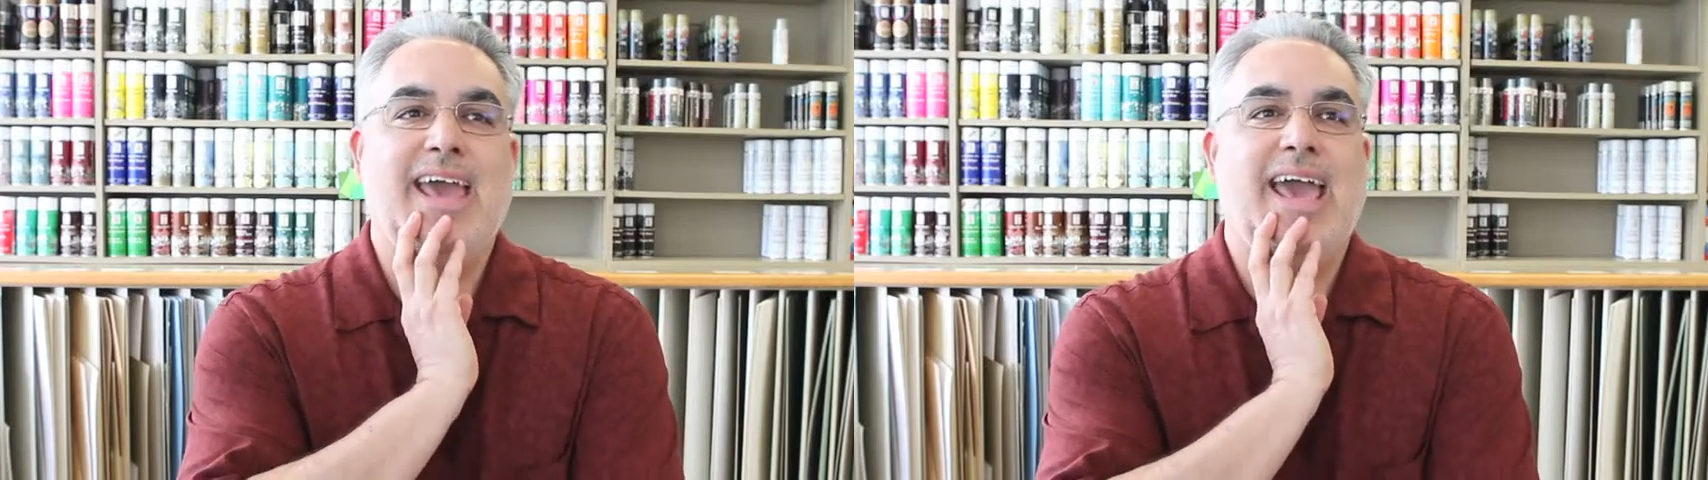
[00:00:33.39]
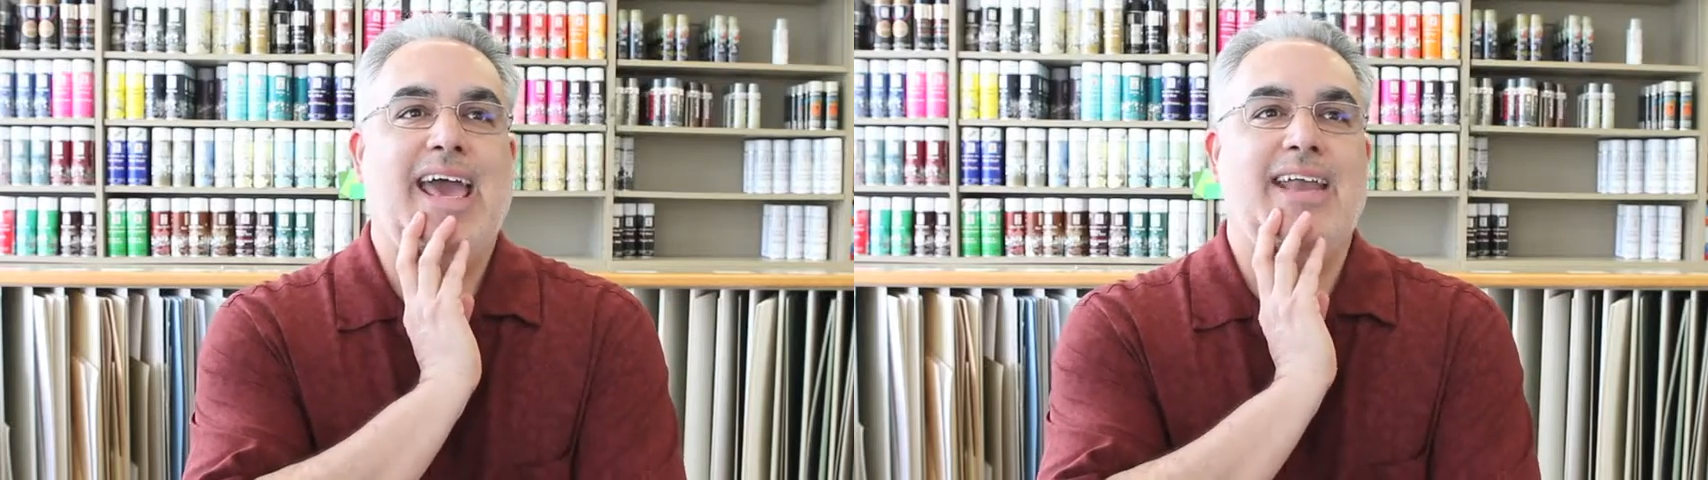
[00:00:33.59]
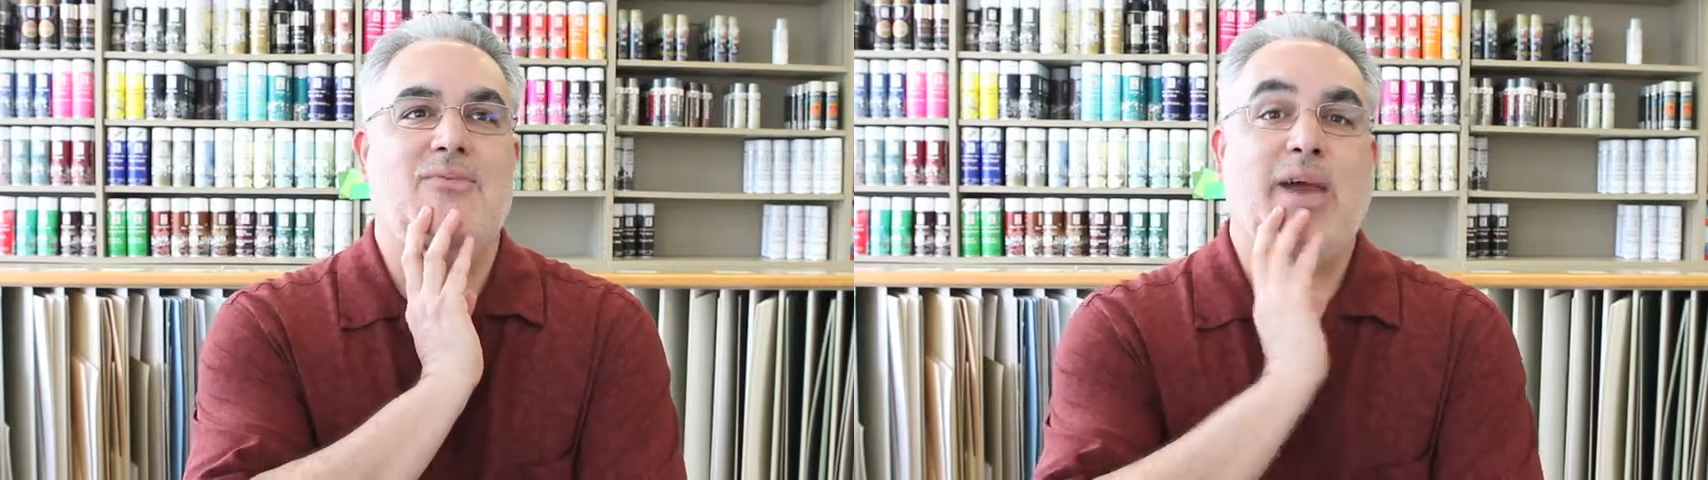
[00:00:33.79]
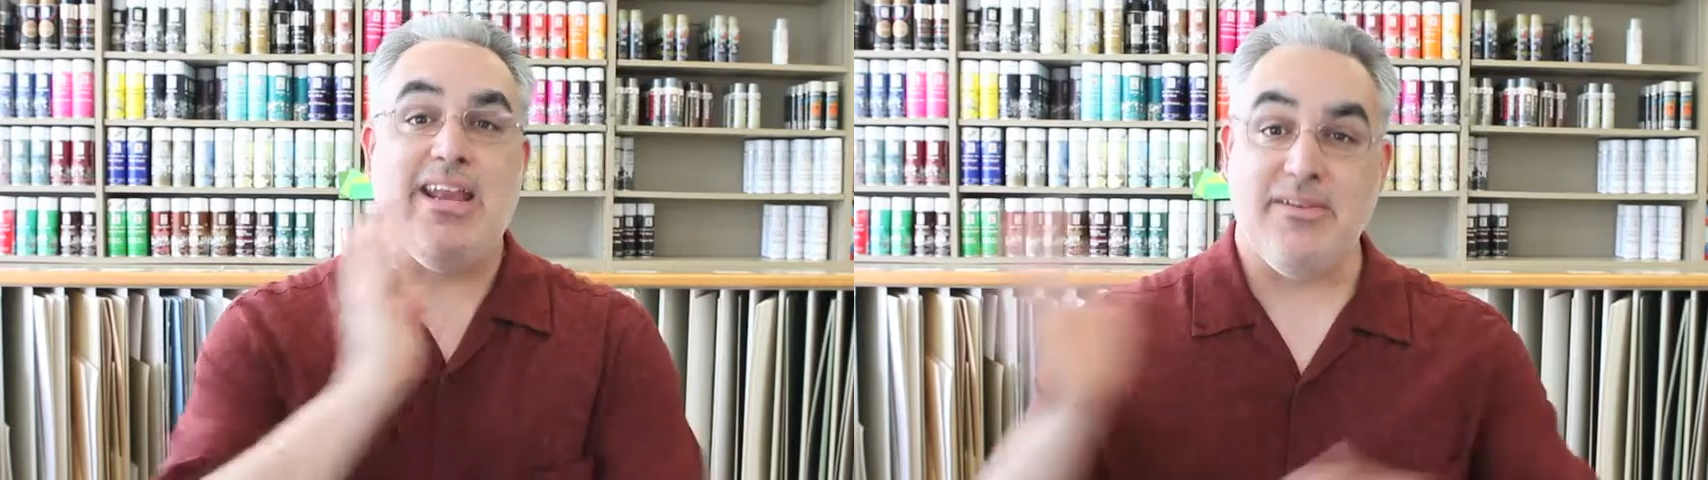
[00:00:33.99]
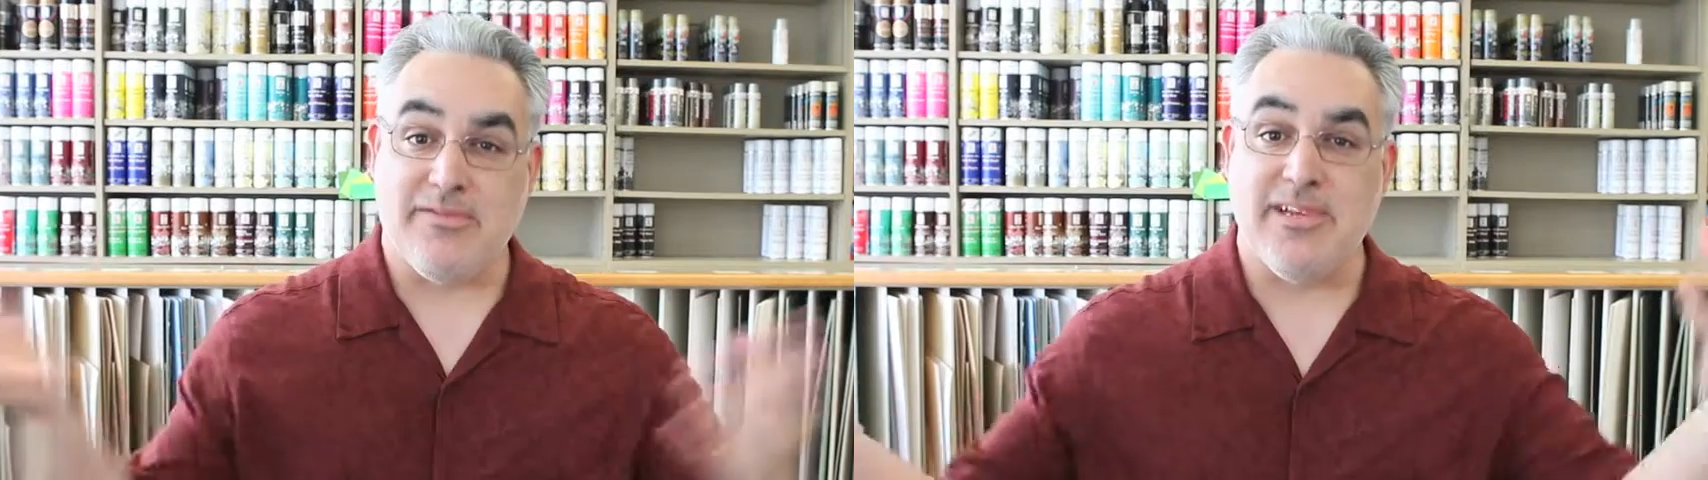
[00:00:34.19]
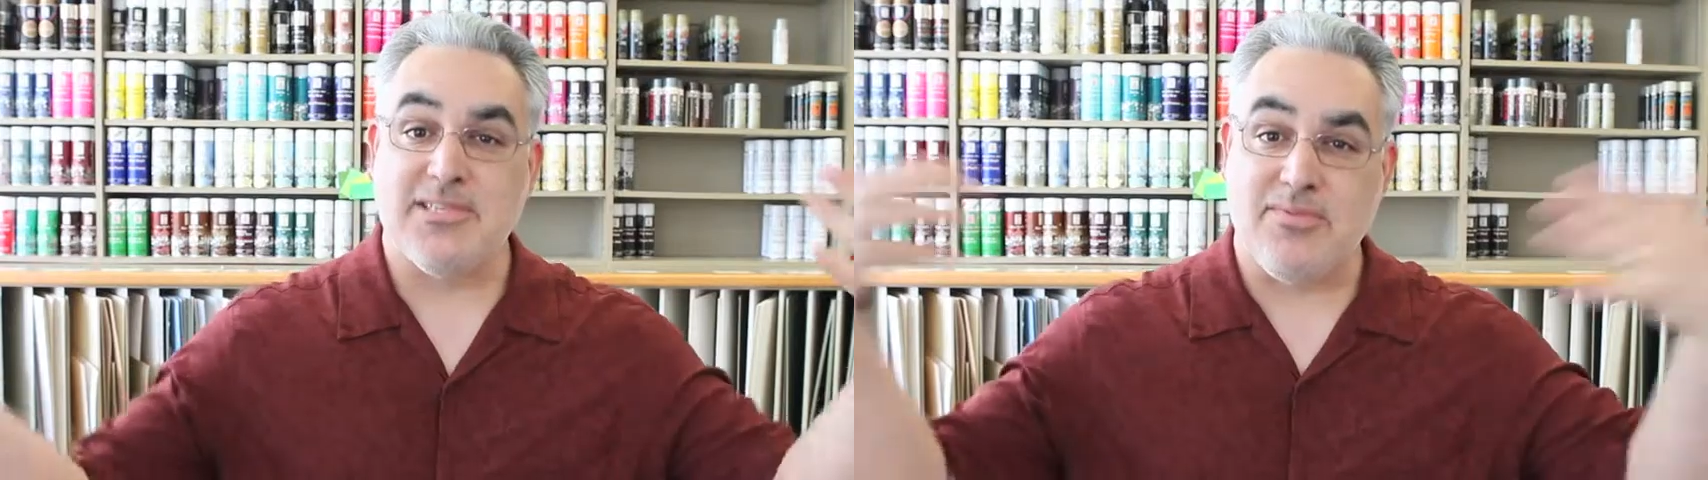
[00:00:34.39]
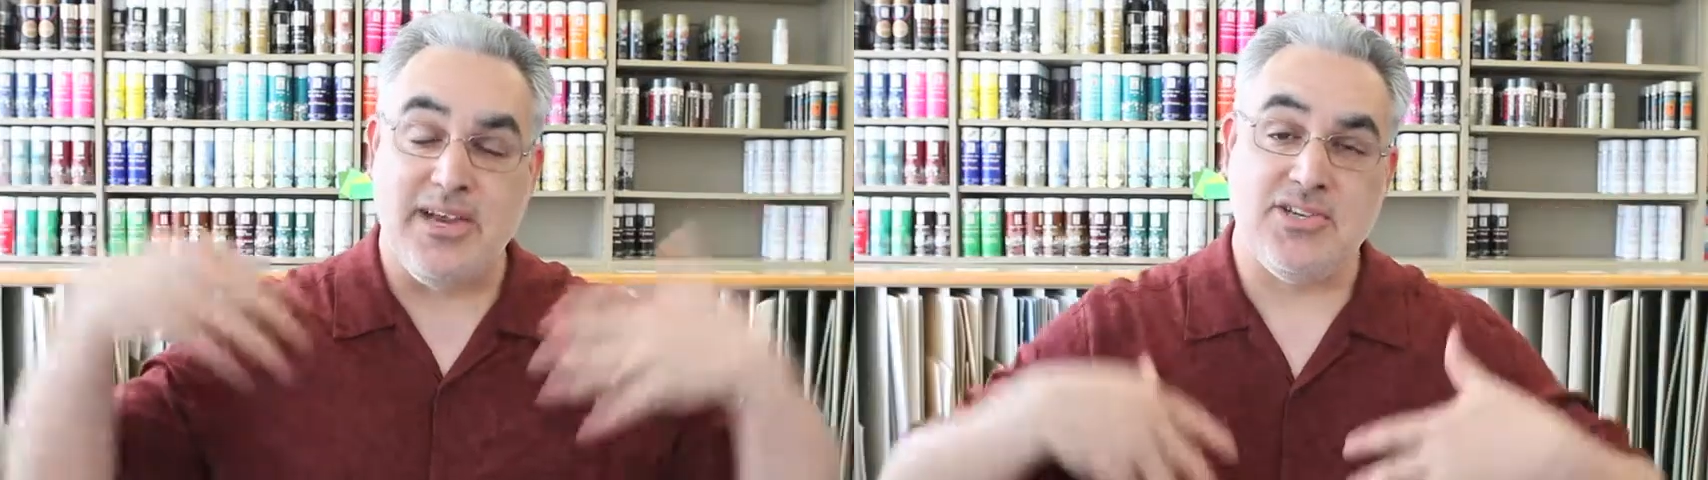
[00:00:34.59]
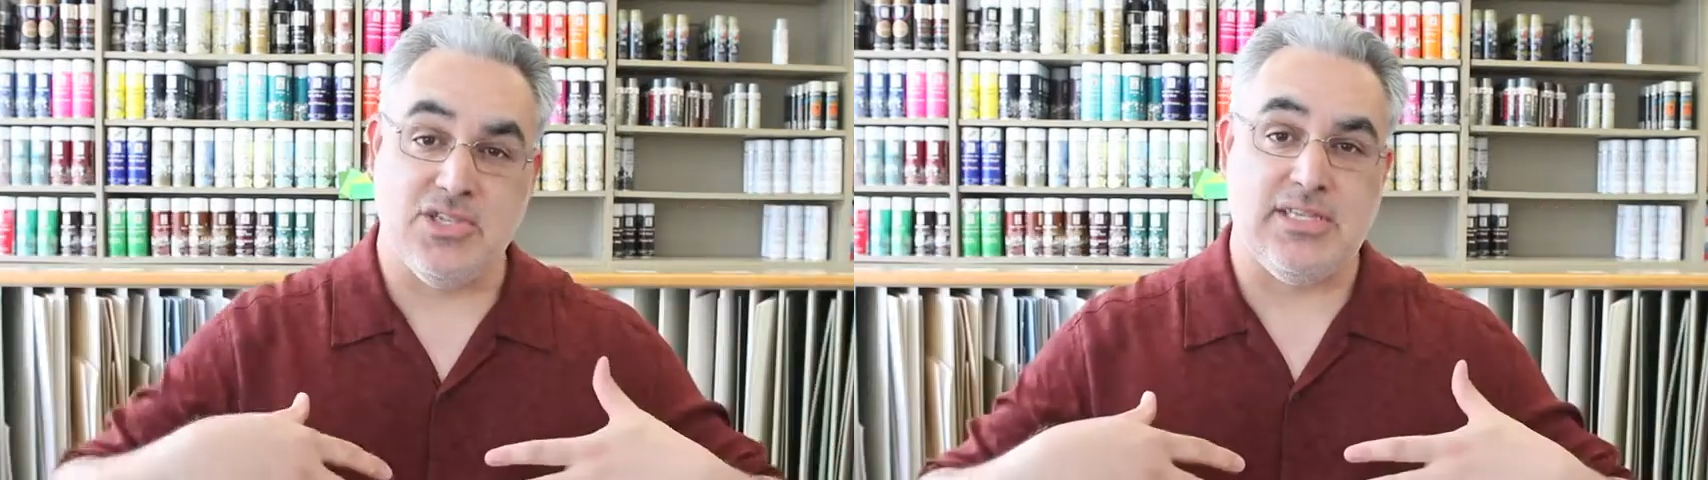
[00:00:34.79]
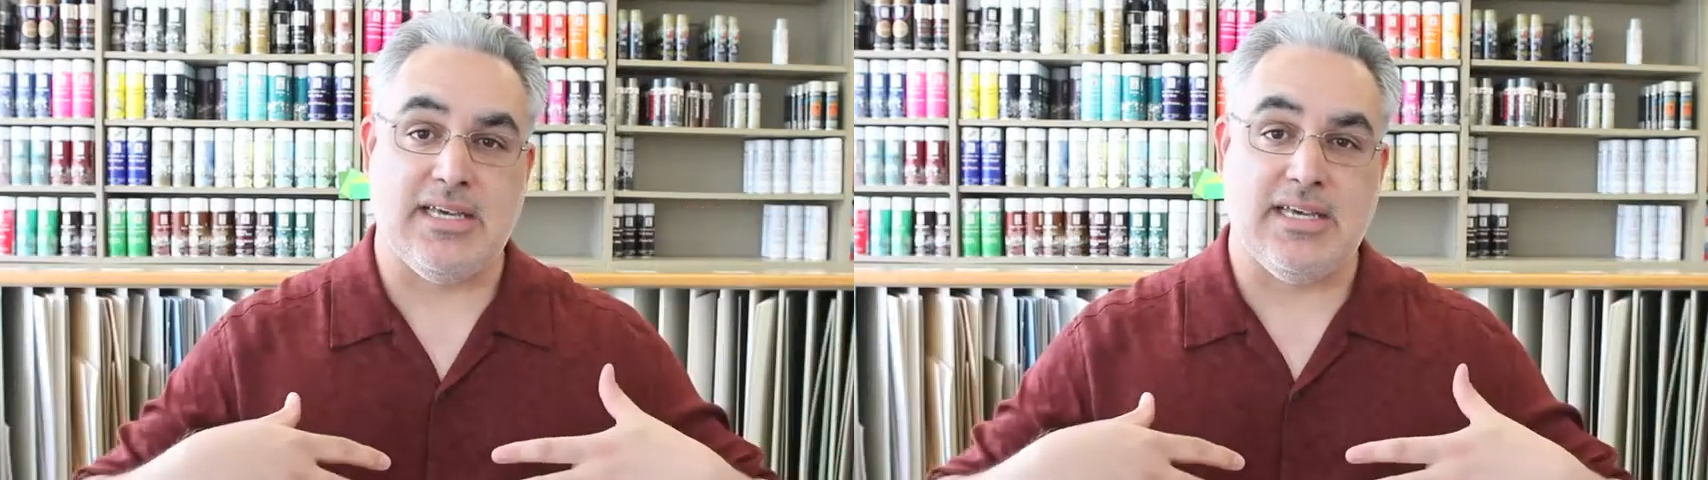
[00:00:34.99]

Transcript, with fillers: and waiting for inspiration